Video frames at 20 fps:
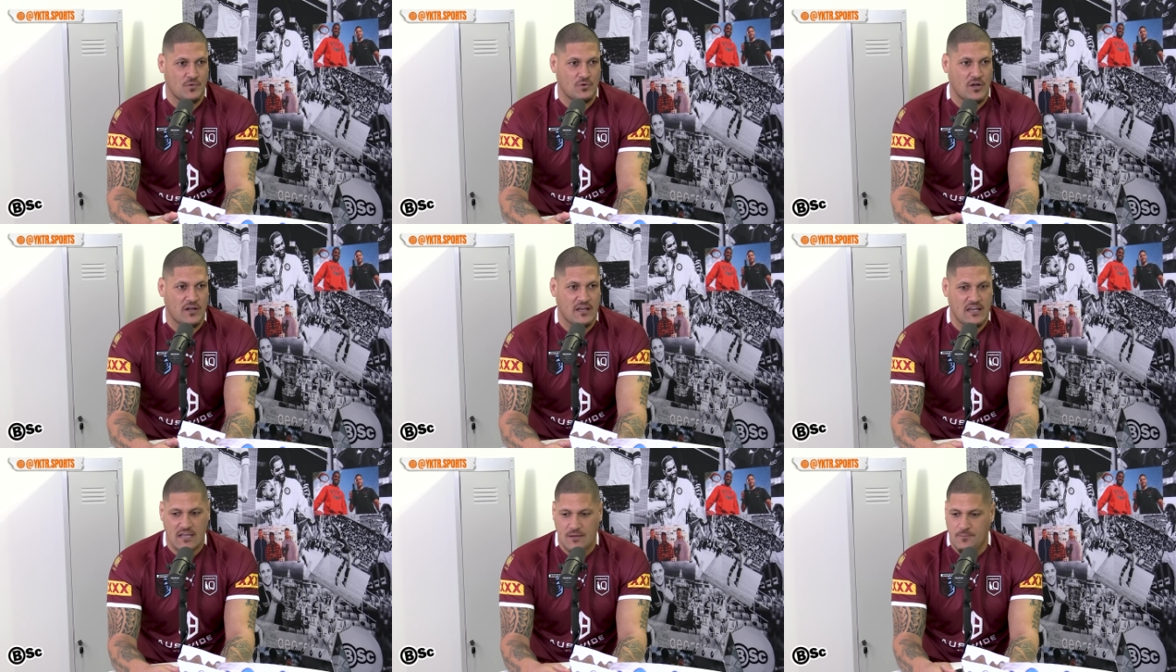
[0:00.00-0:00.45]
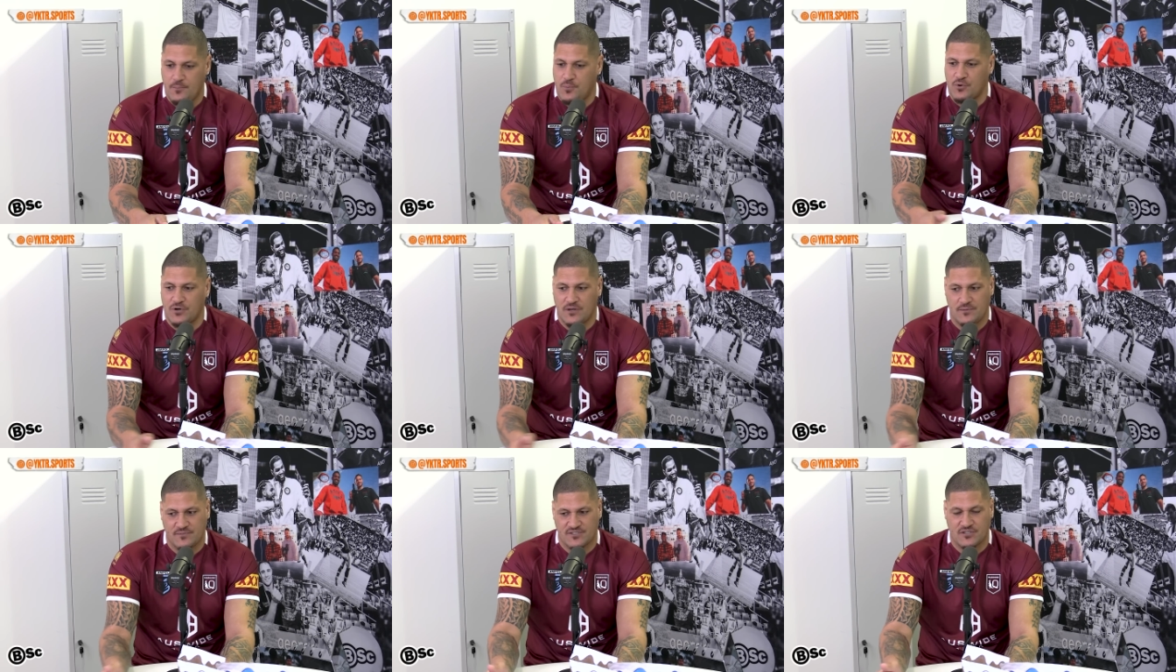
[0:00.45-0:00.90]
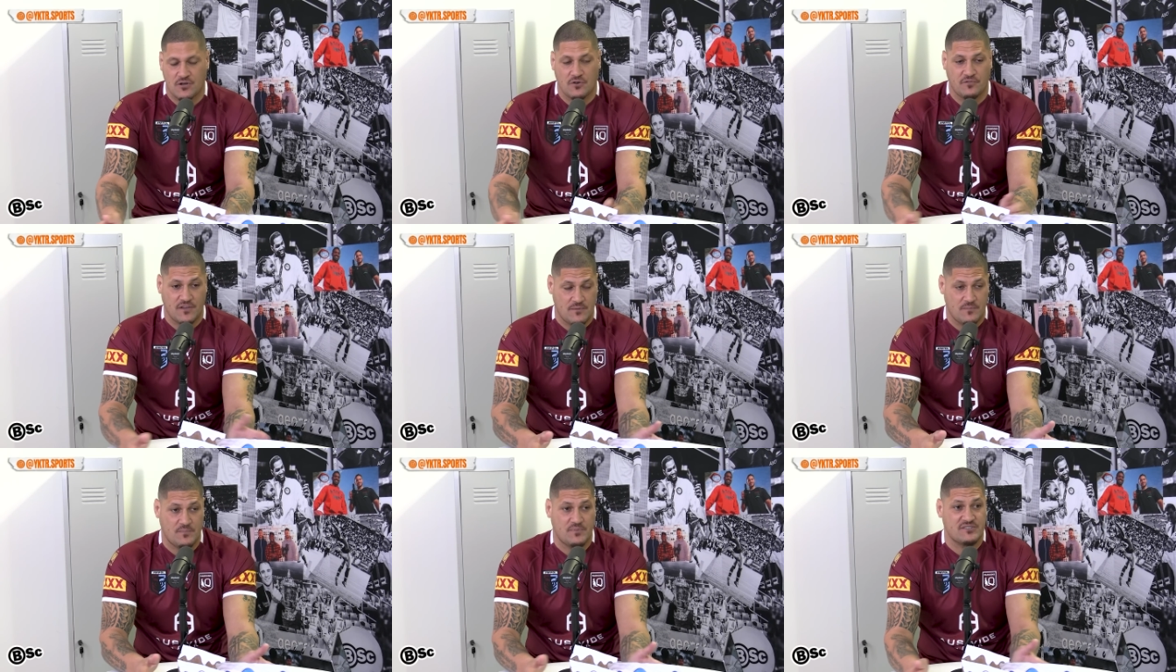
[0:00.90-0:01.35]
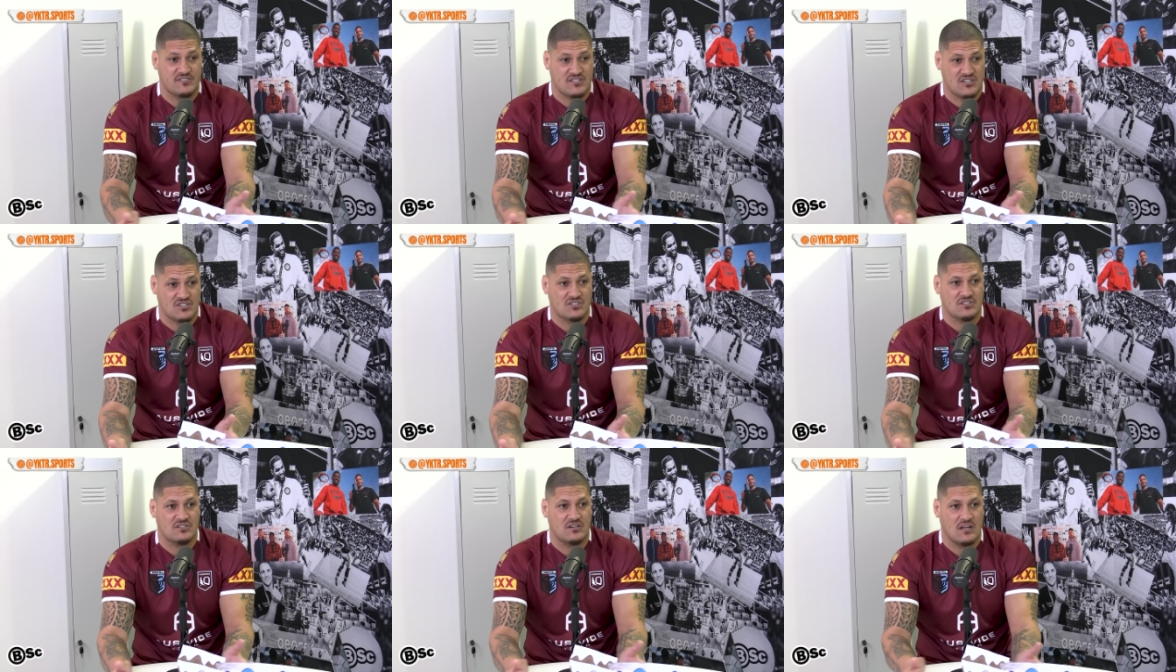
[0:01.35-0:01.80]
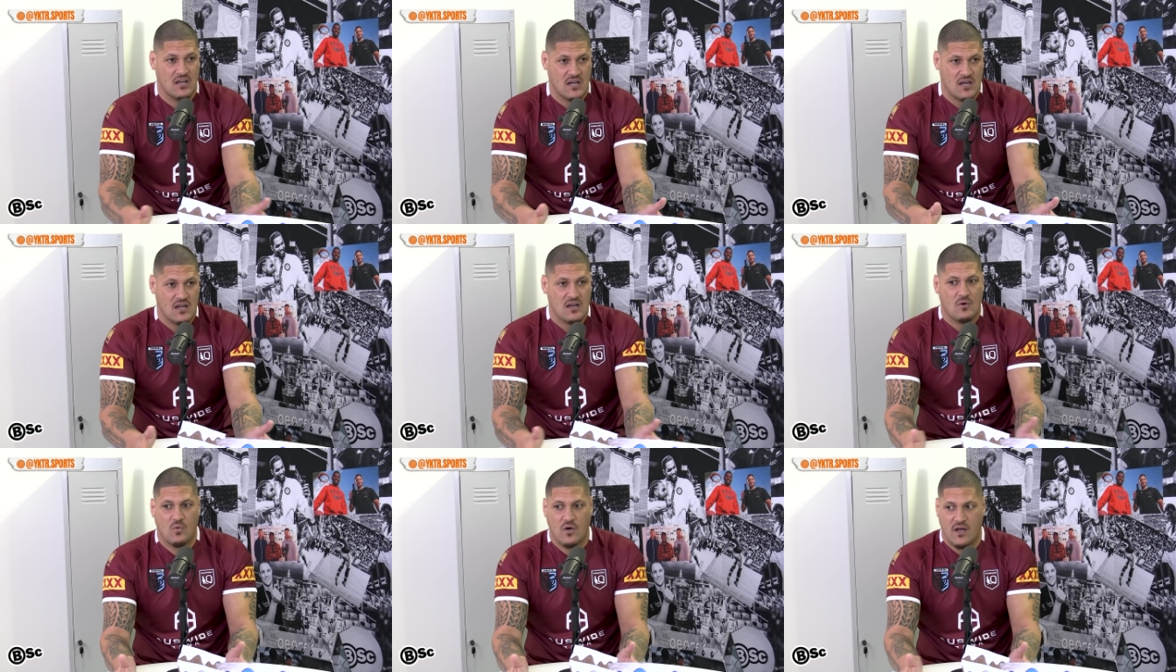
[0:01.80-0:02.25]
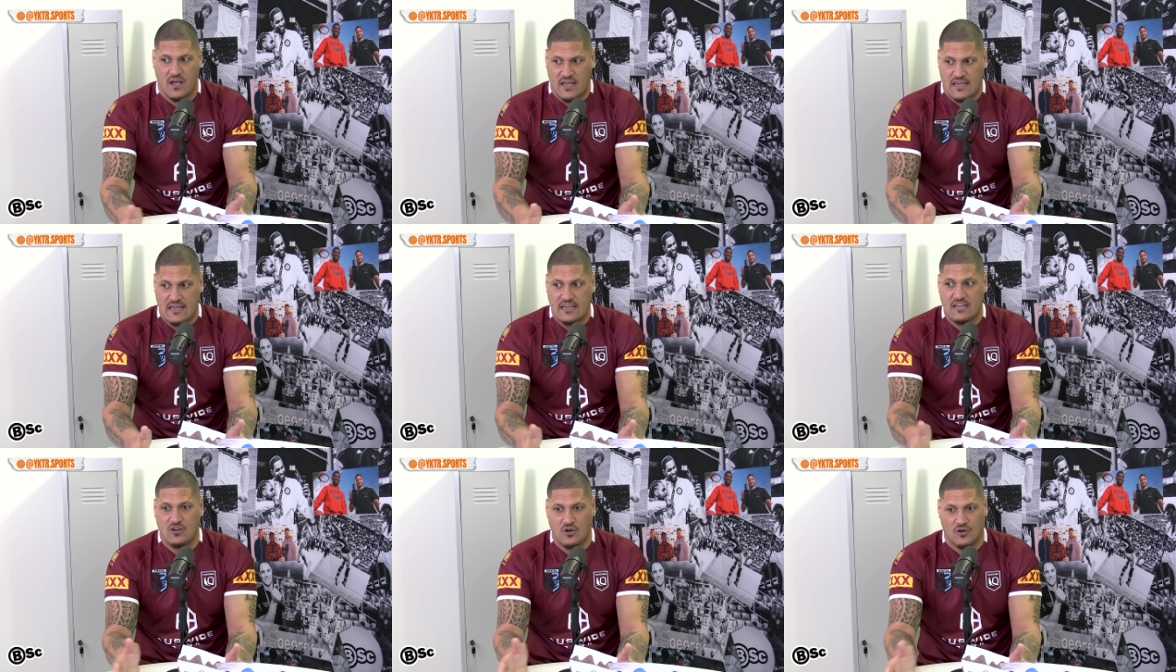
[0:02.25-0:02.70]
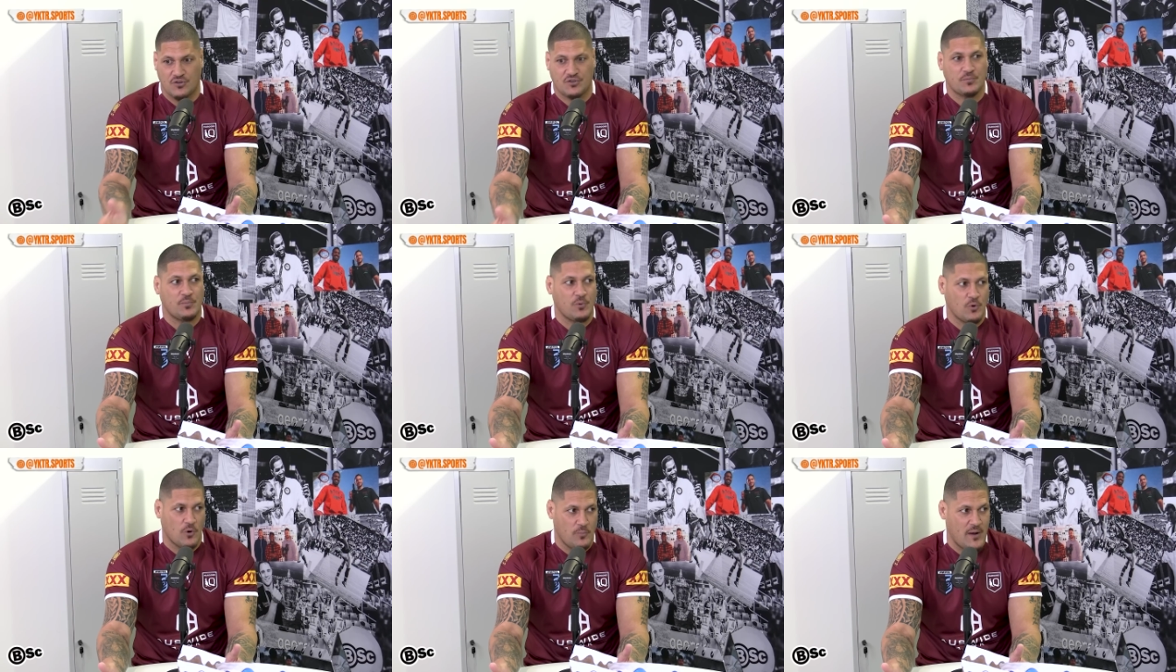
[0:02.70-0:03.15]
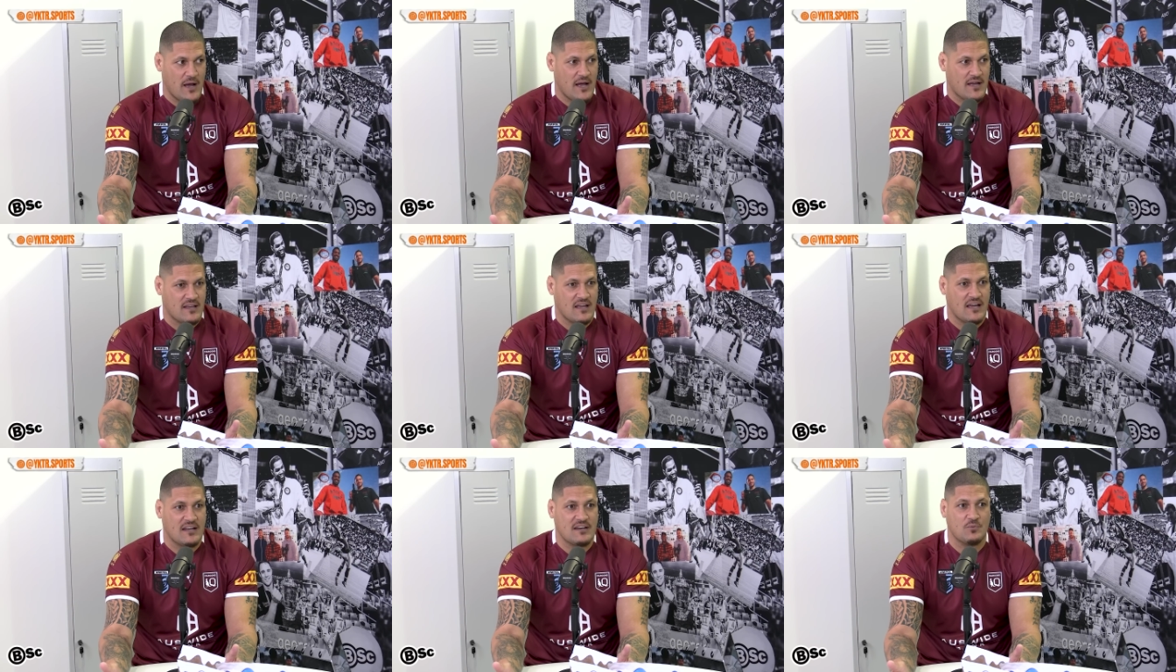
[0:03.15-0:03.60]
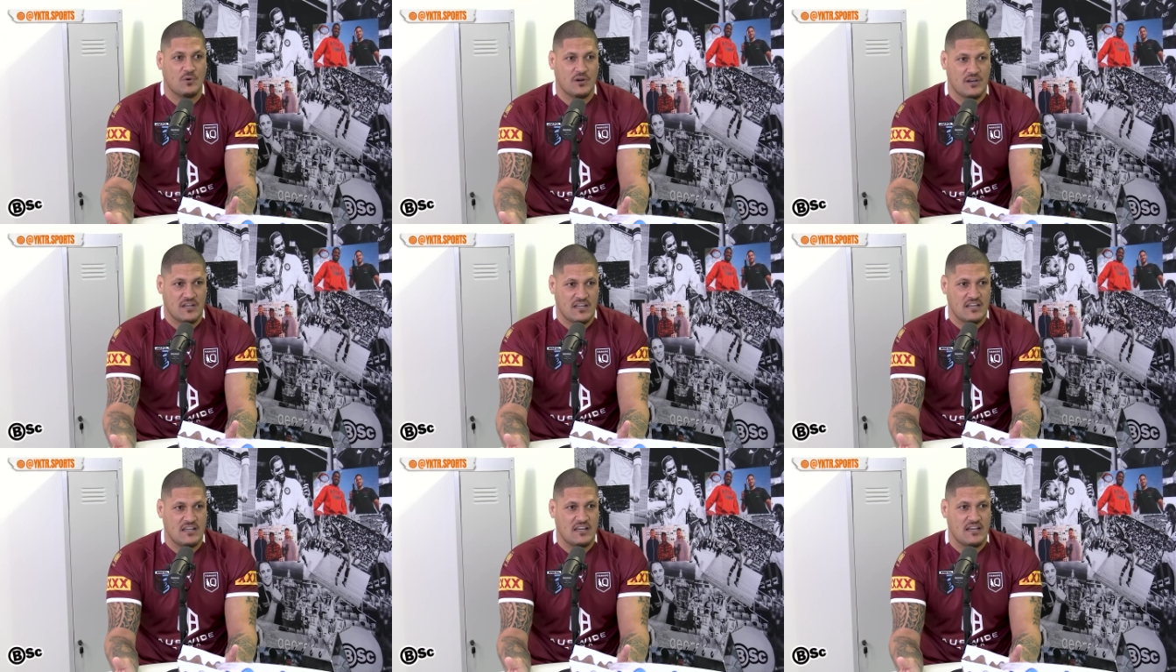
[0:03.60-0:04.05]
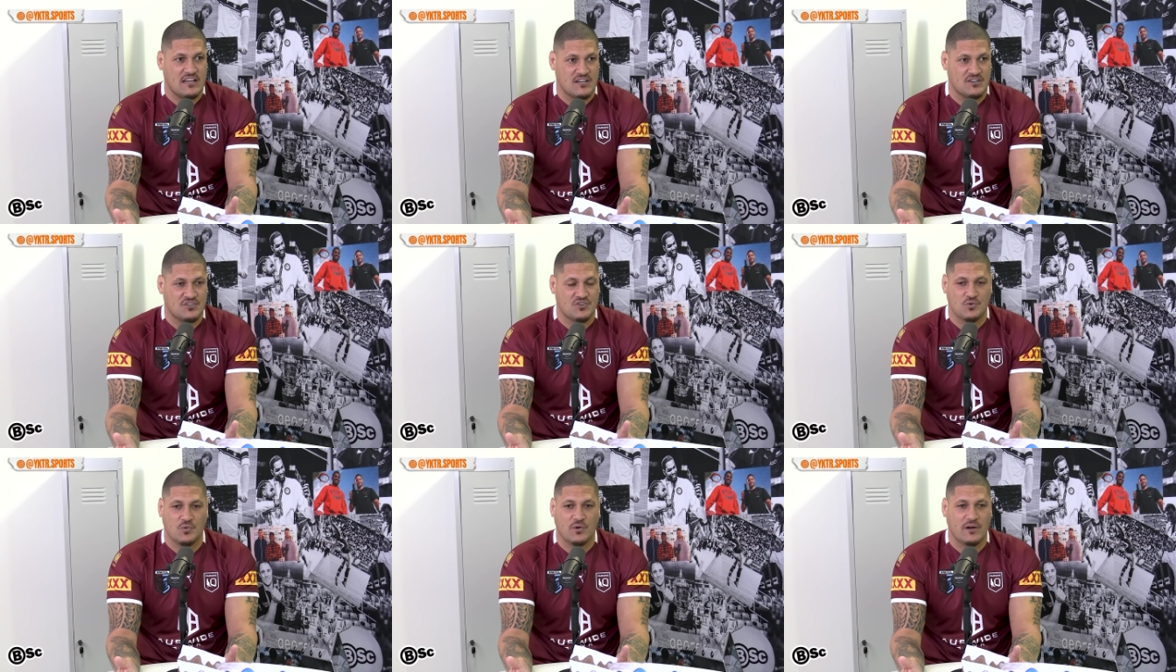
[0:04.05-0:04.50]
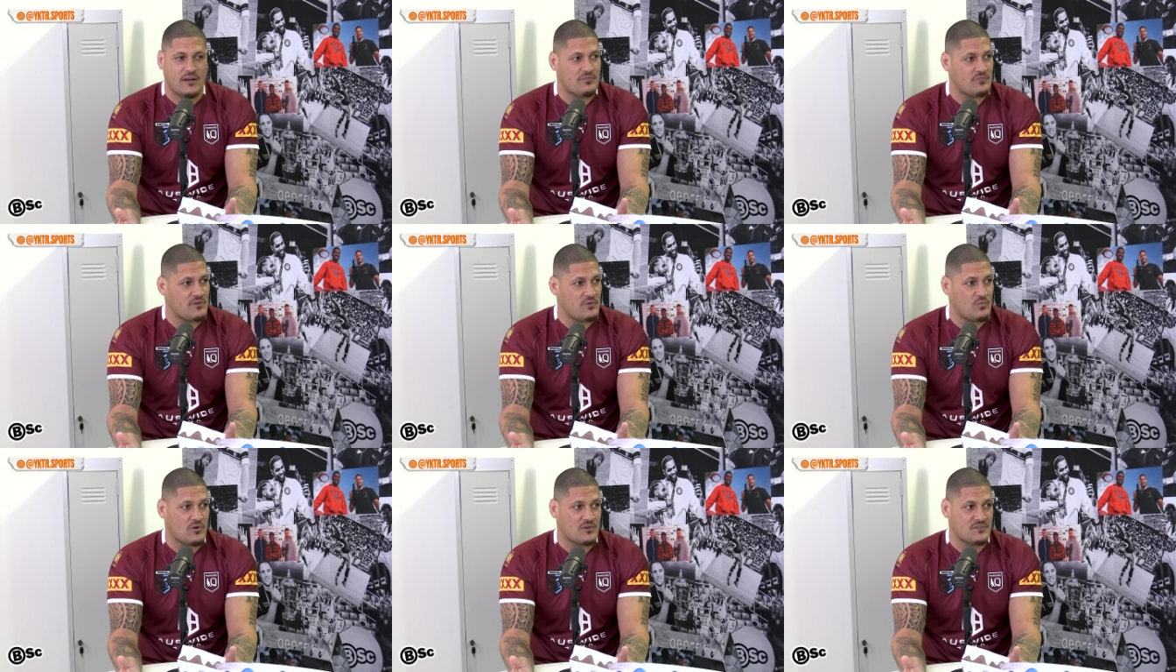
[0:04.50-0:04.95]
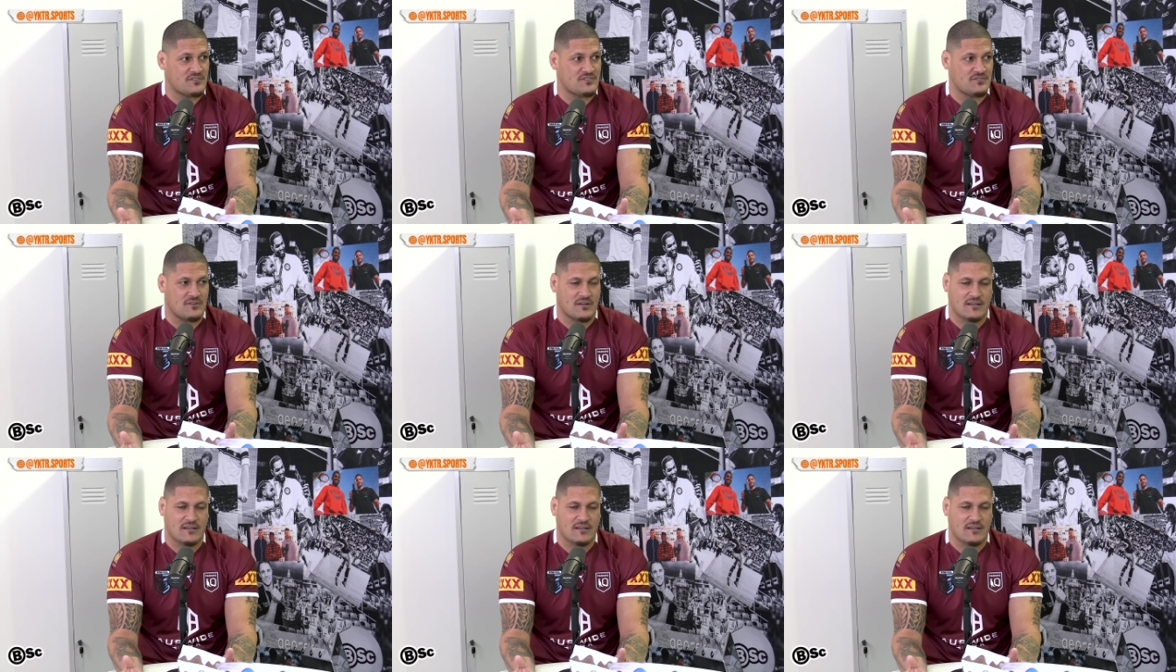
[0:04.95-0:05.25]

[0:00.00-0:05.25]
Like he put himself in position where he got the ball back and when he could do whatever he wanted to.